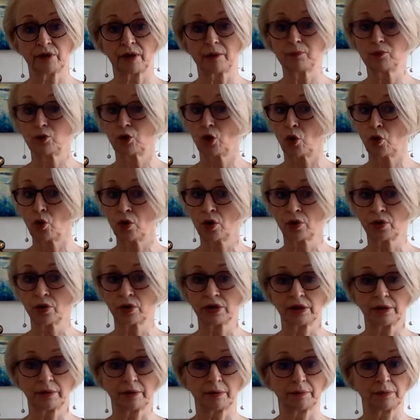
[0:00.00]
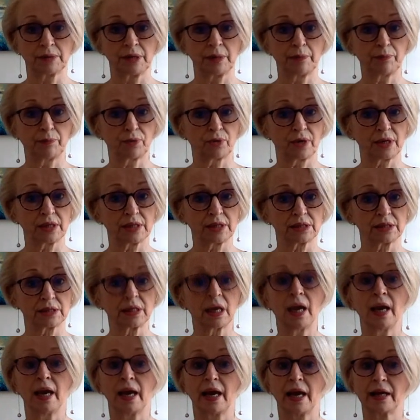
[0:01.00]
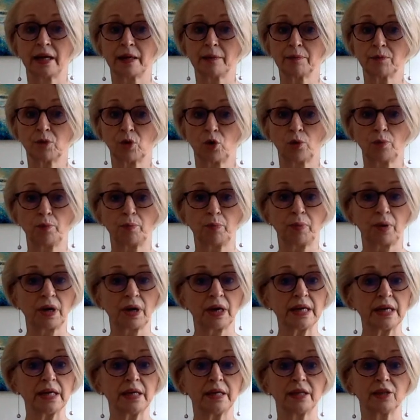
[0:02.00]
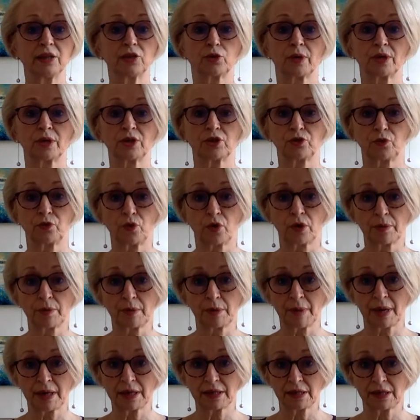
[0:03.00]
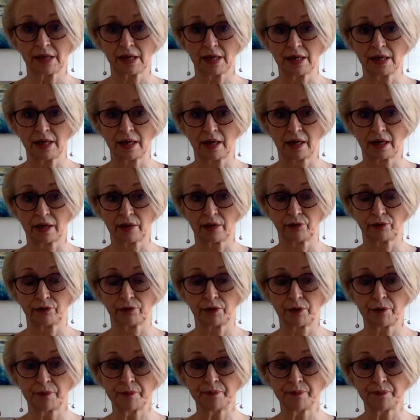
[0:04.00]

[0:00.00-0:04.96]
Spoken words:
I'm no longer depressed and I'm completely transforming my daily life.